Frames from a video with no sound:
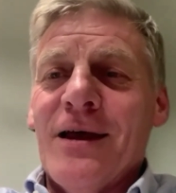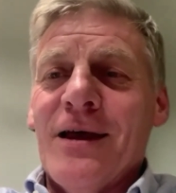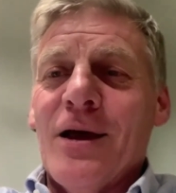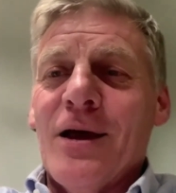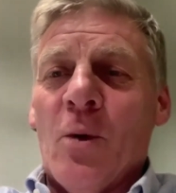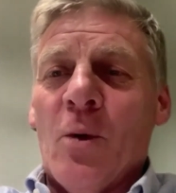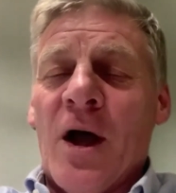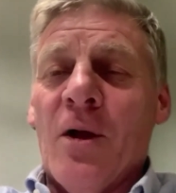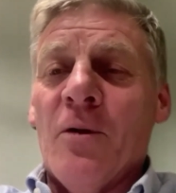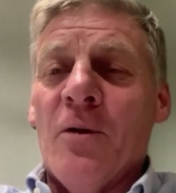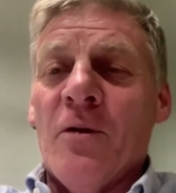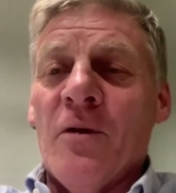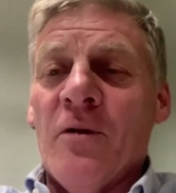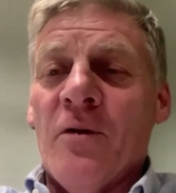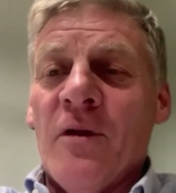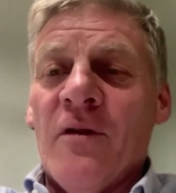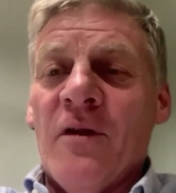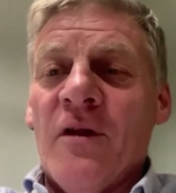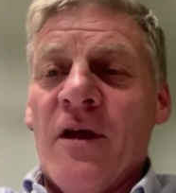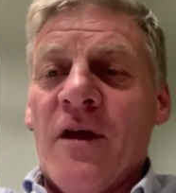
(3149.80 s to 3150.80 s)
Well,
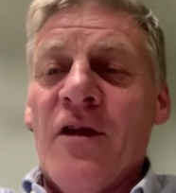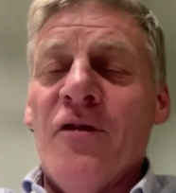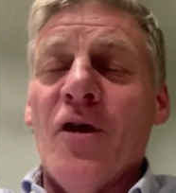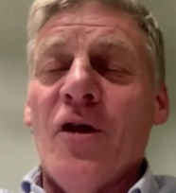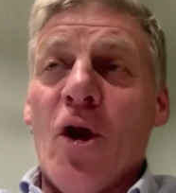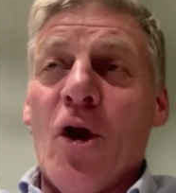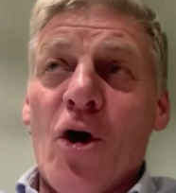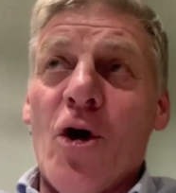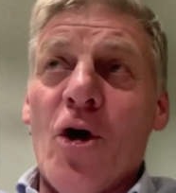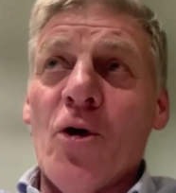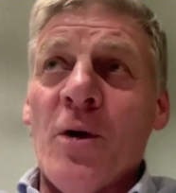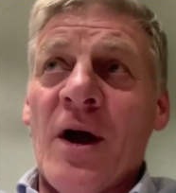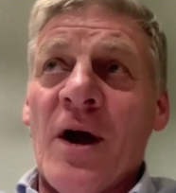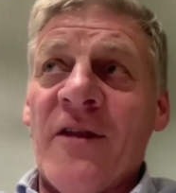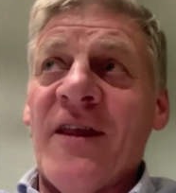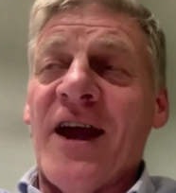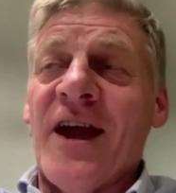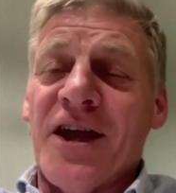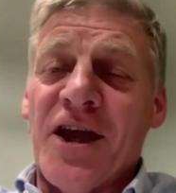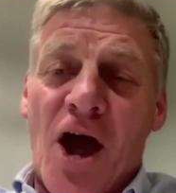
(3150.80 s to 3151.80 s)
in the long run,
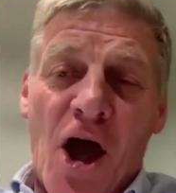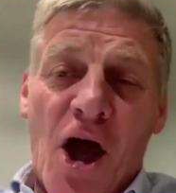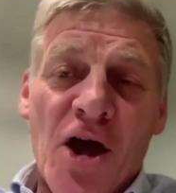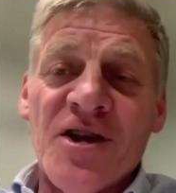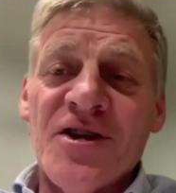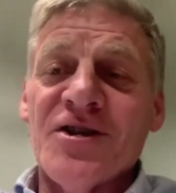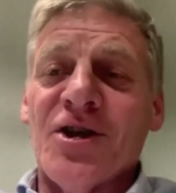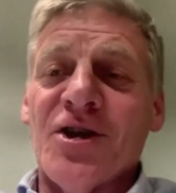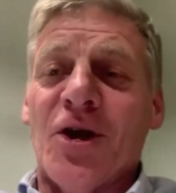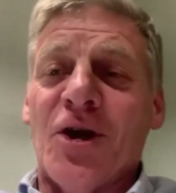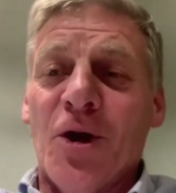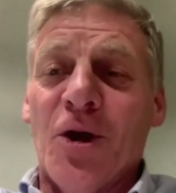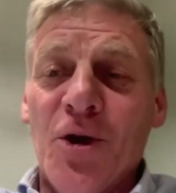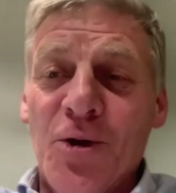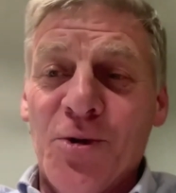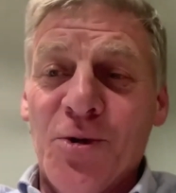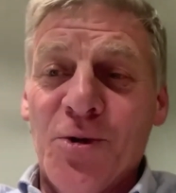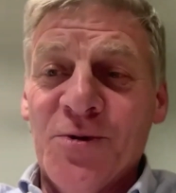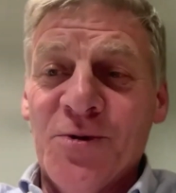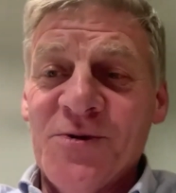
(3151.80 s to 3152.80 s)
they're going to
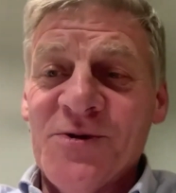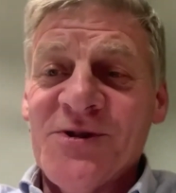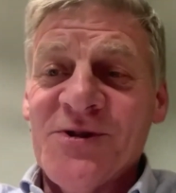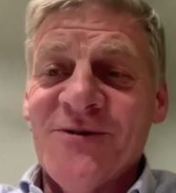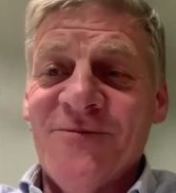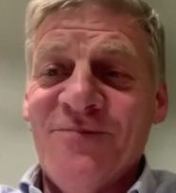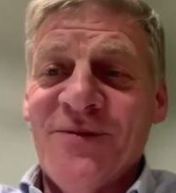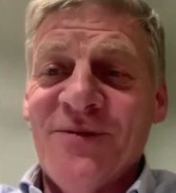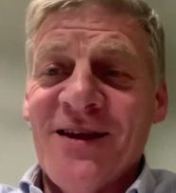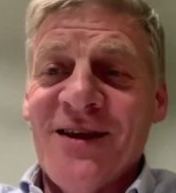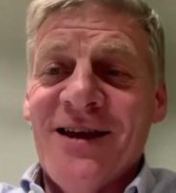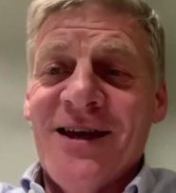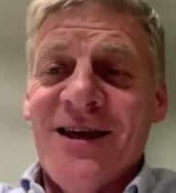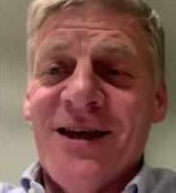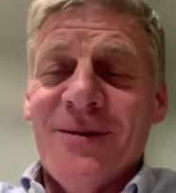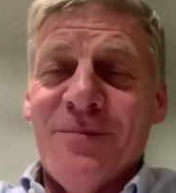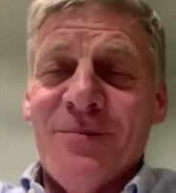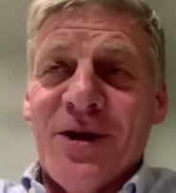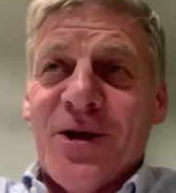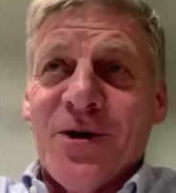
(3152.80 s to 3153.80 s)
lose
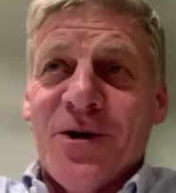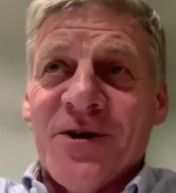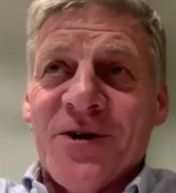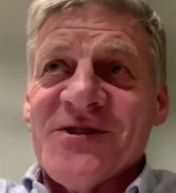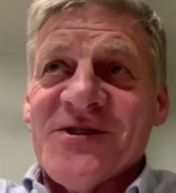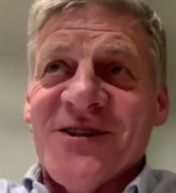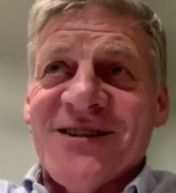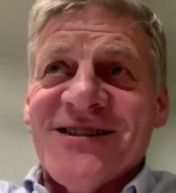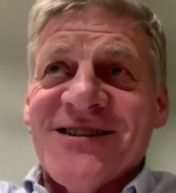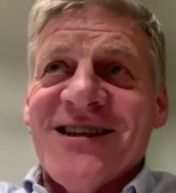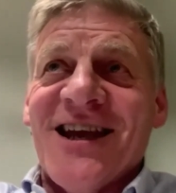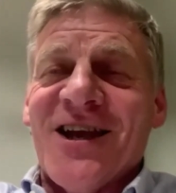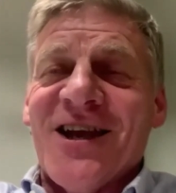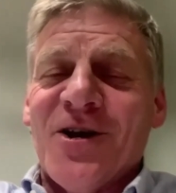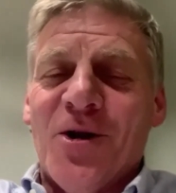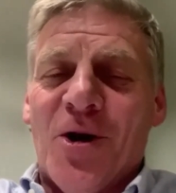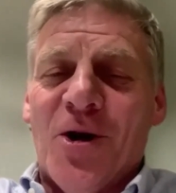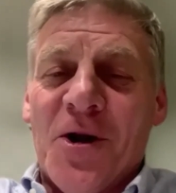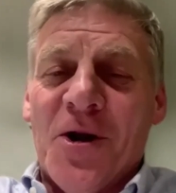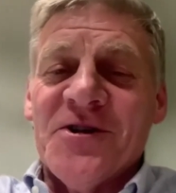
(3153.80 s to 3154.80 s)
because the
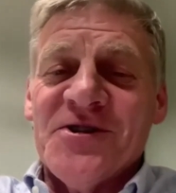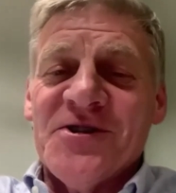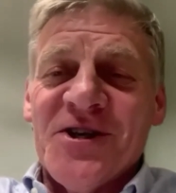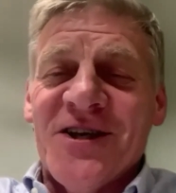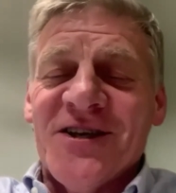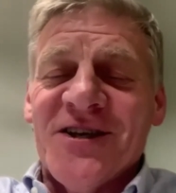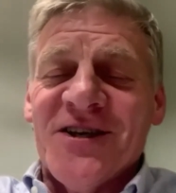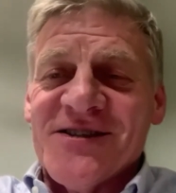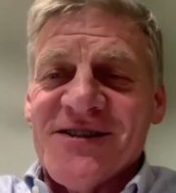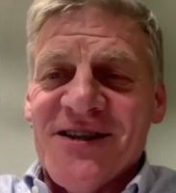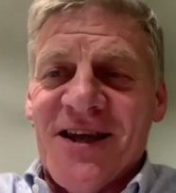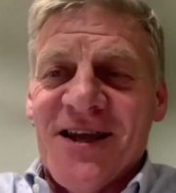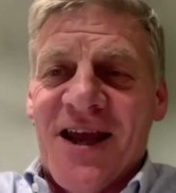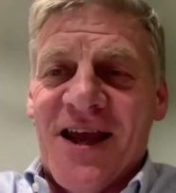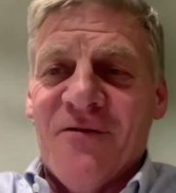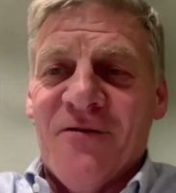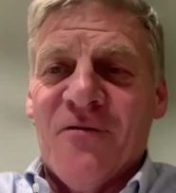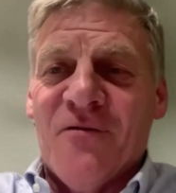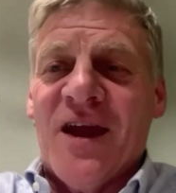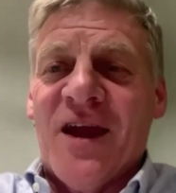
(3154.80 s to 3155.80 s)
technology is
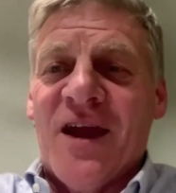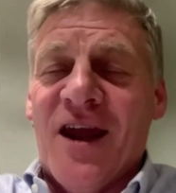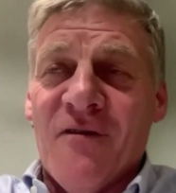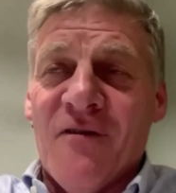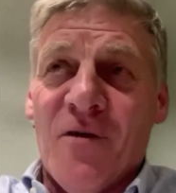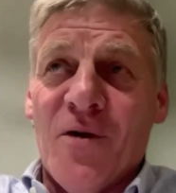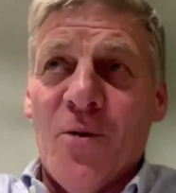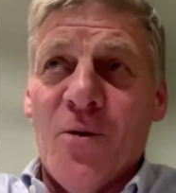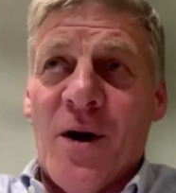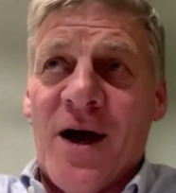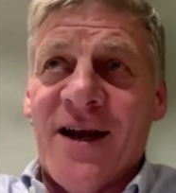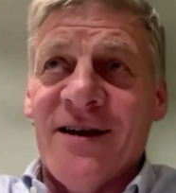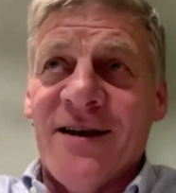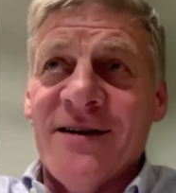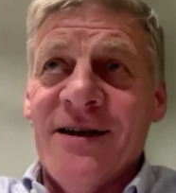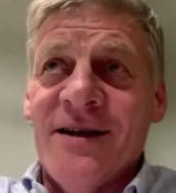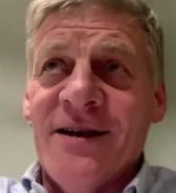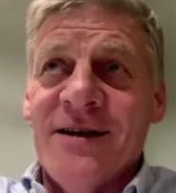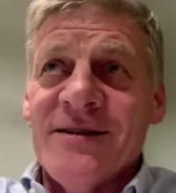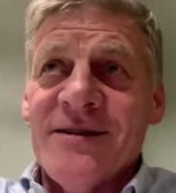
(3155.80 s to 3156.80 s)
there for everyone
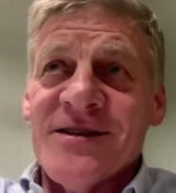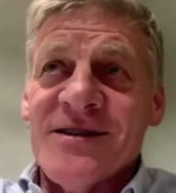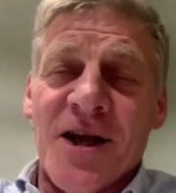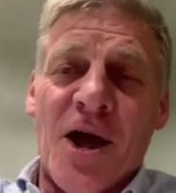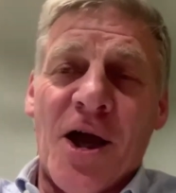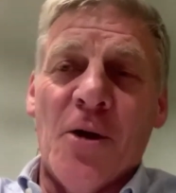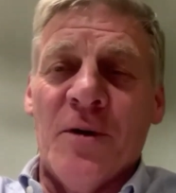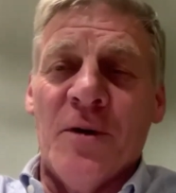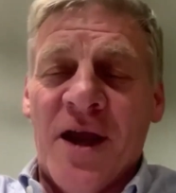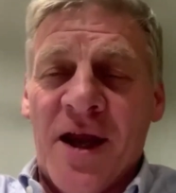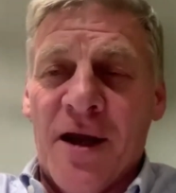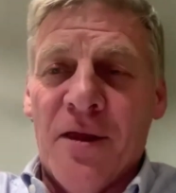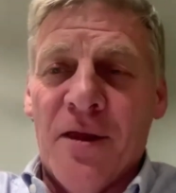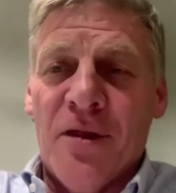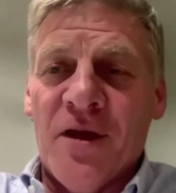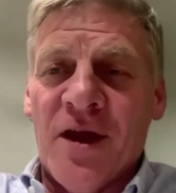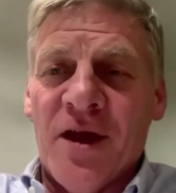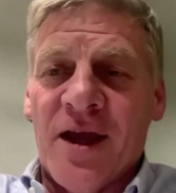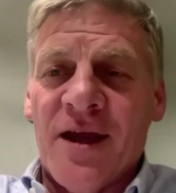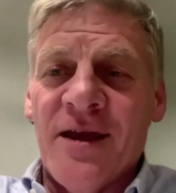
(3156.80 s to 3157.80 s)
to know
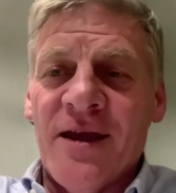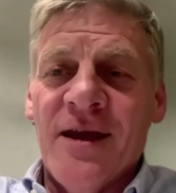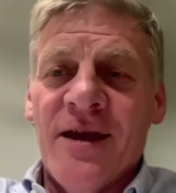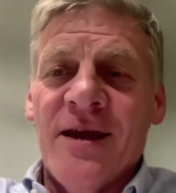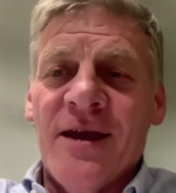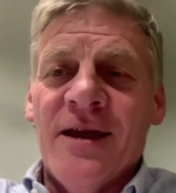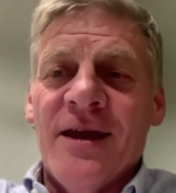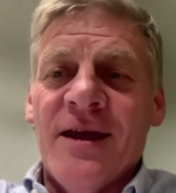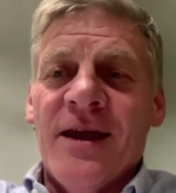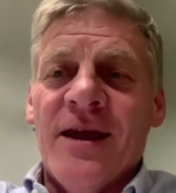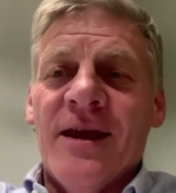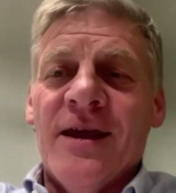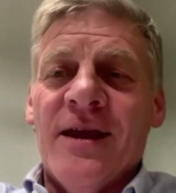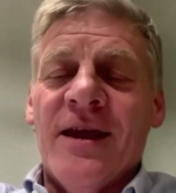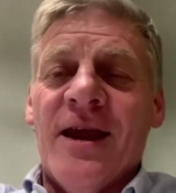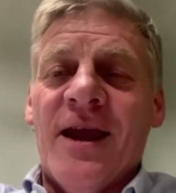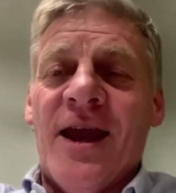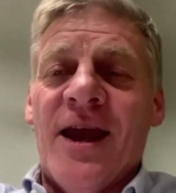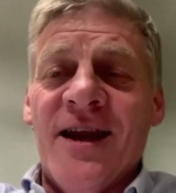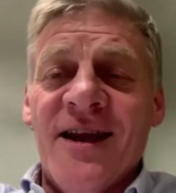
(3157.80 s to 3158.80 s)
anything,
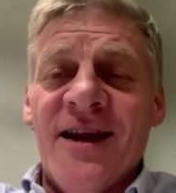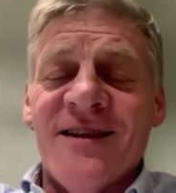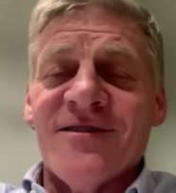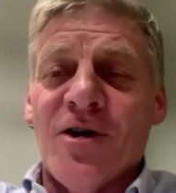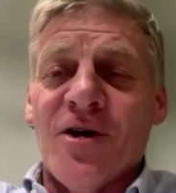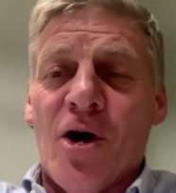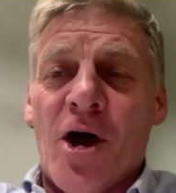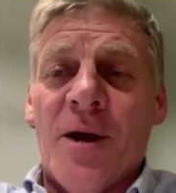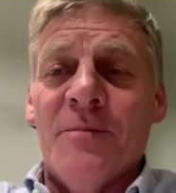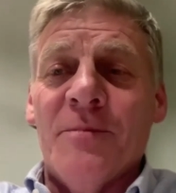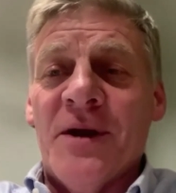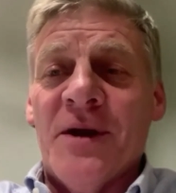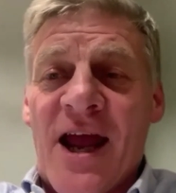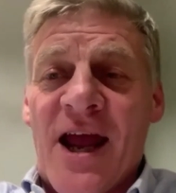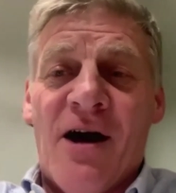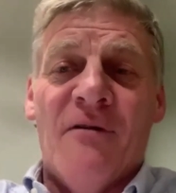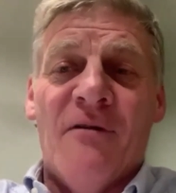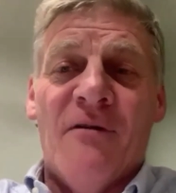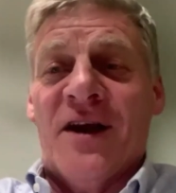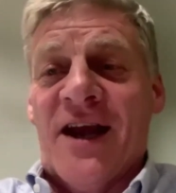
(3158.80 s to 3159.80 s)
anytime
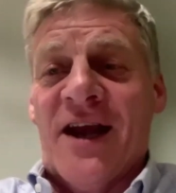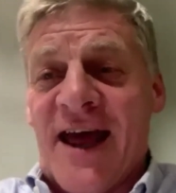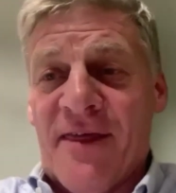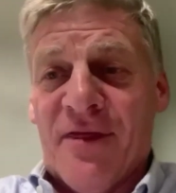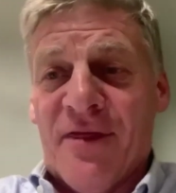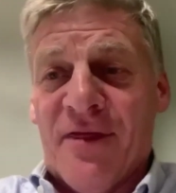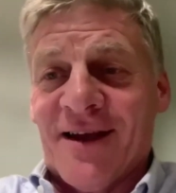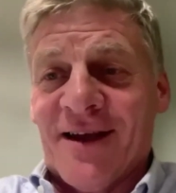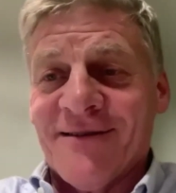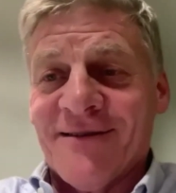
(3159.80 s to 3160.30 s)
now for nothing.